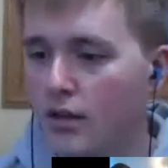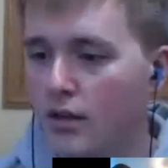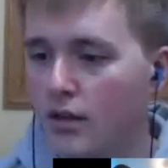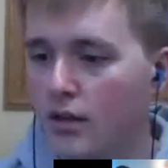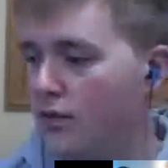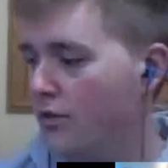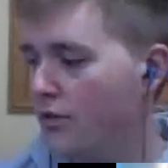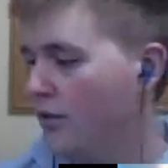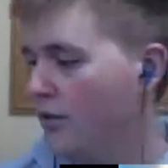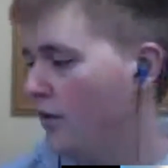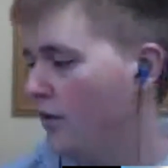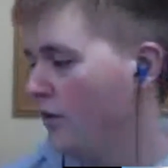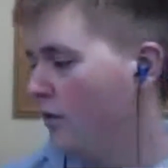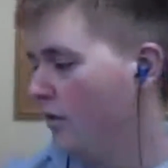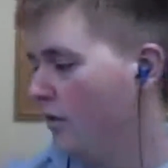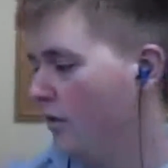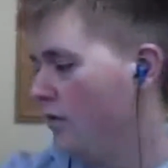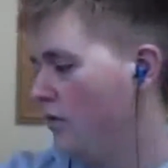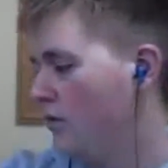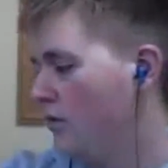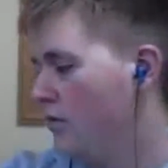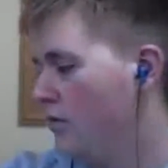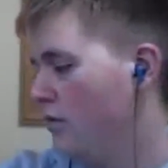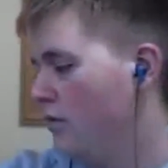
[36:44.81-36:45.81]
So
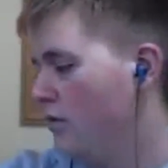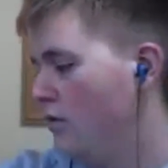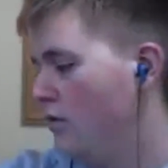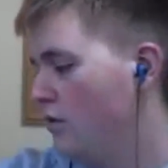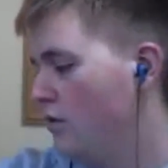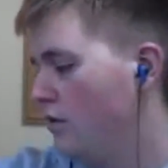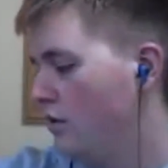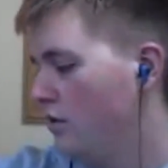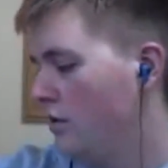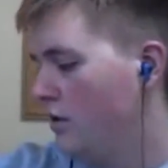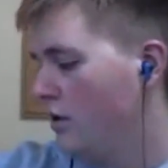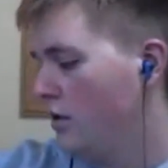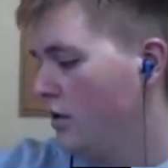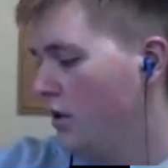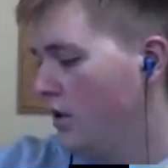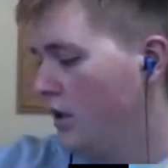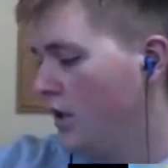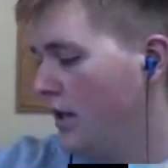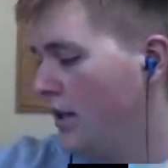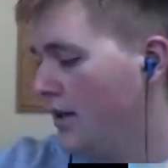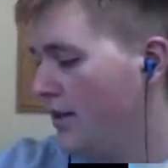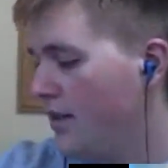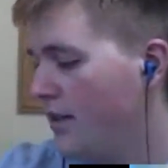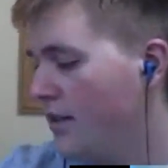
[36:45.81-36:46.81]

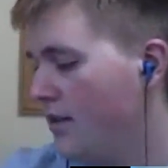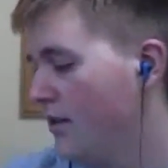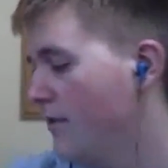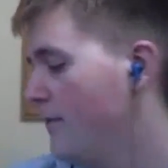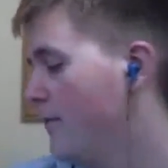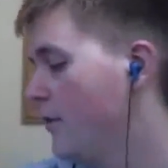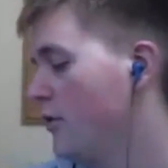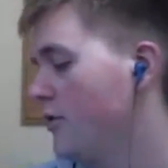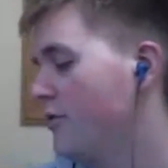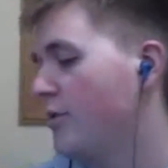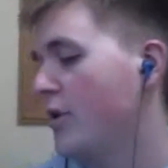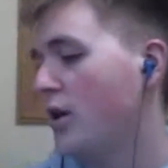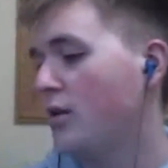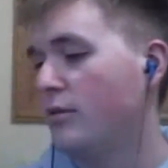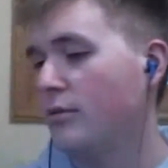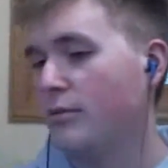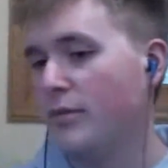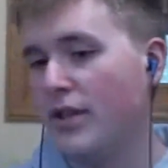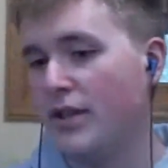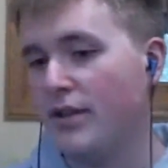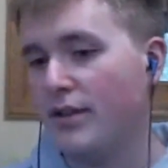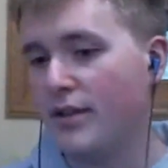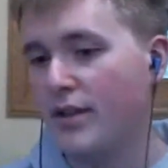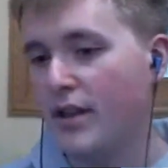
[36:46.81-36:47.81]
I think the first
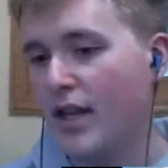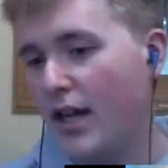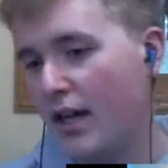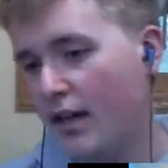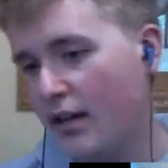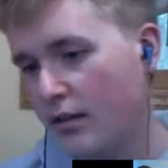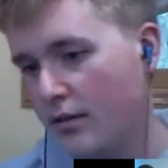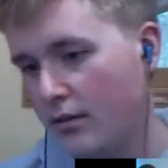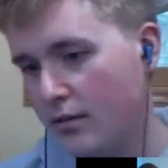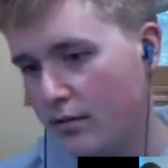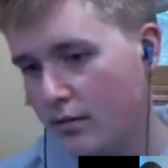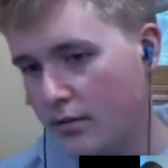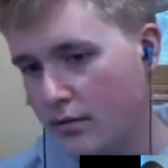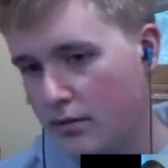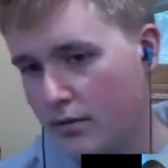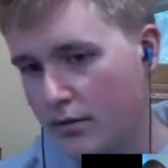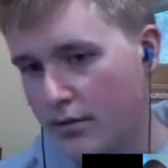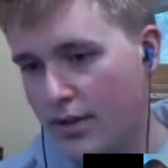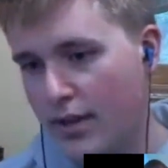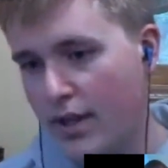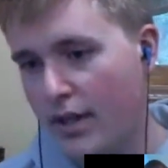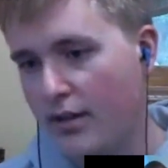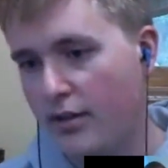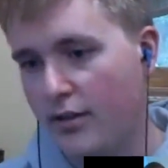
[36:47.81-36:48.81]
problem is that
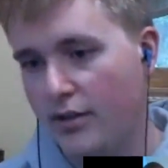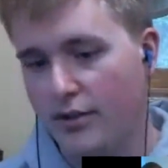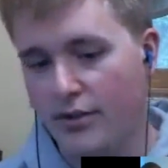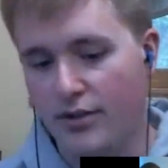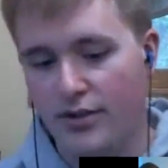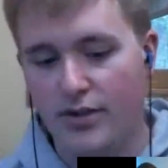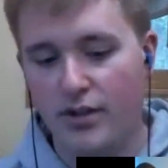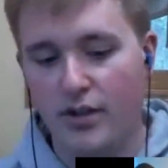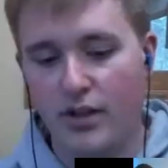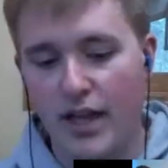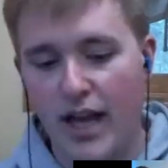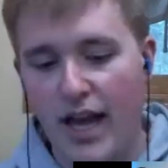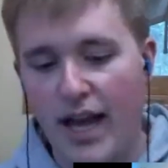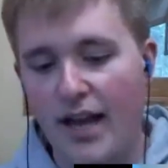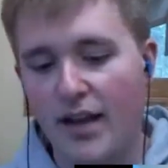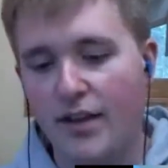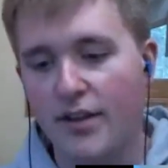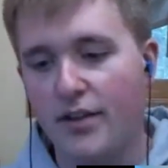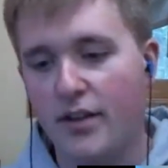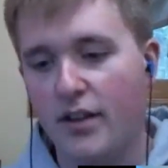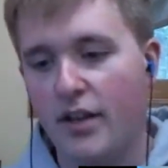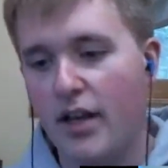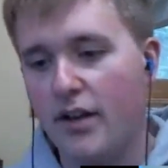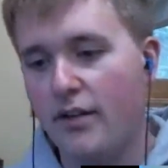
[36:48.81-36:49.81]
Xenial still
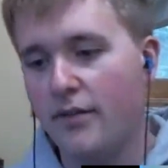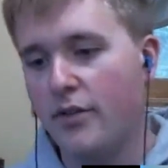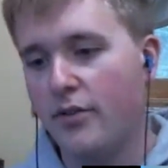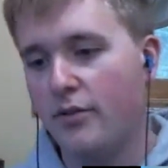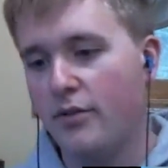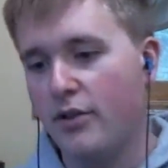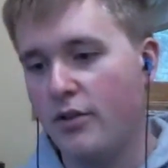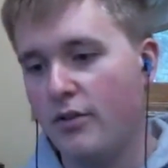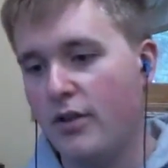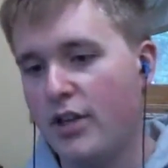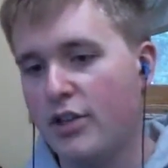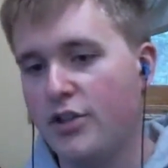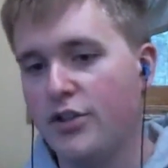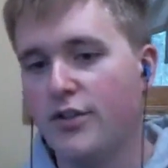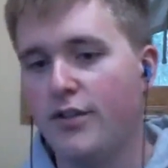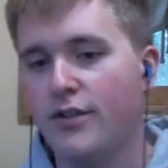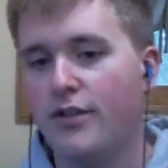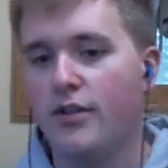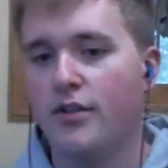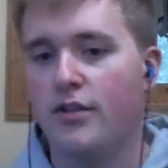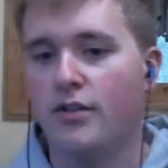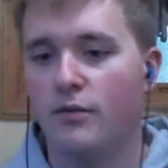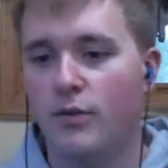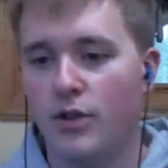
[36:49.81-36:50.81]
has a lot of the
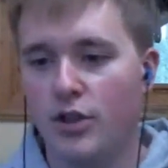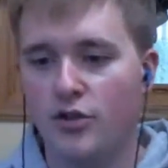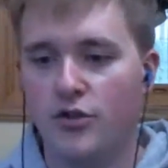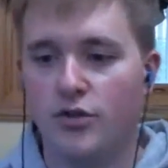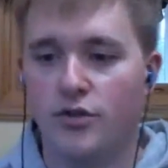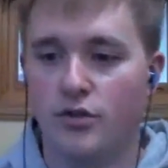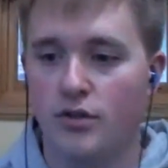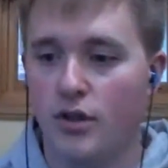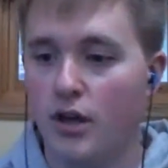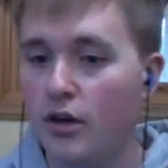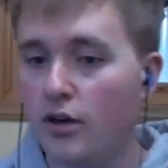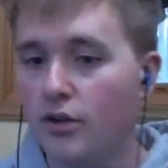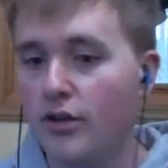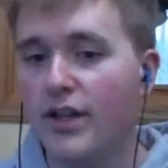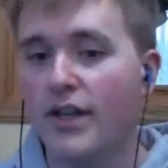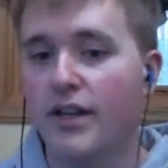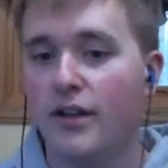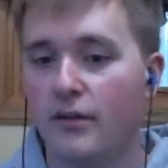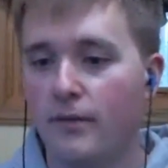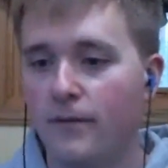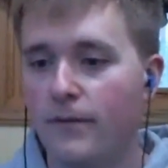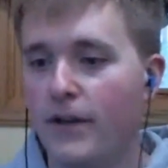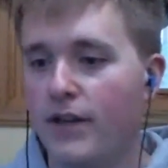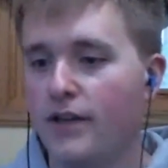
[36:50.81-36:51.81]
regressions, which are
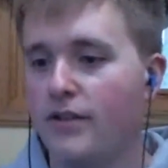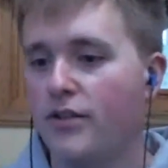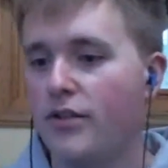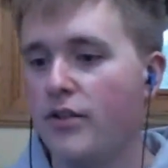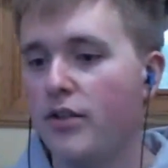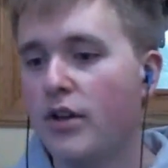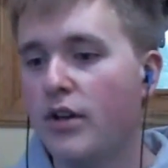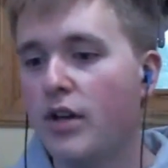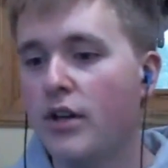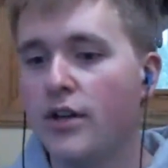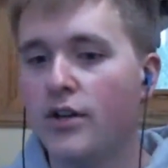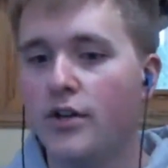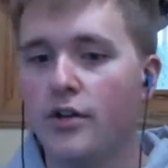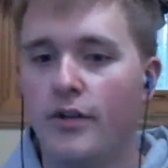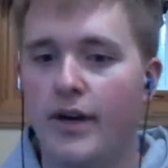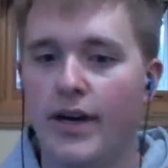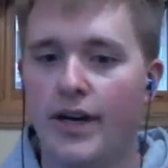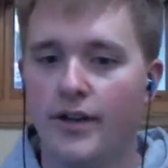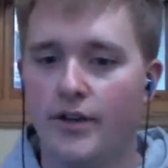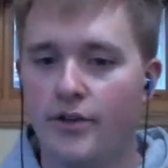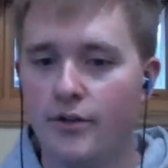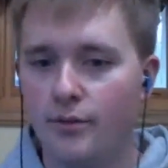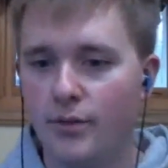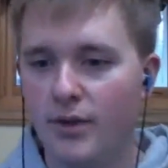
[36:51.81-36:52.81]
getting fixed. So
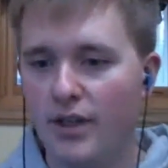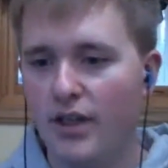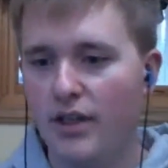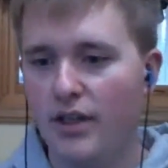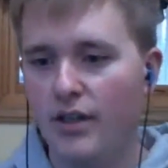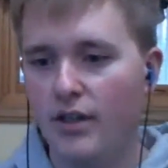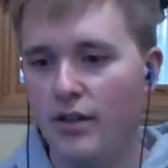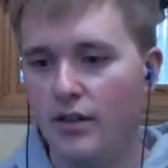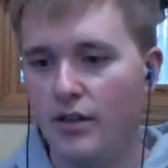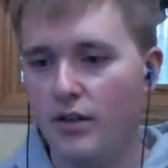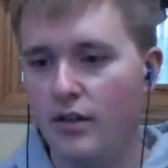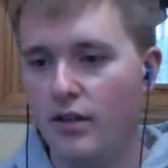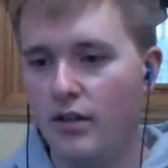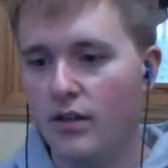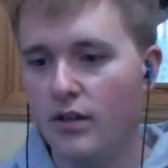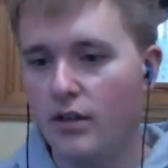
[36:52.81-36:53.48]
as we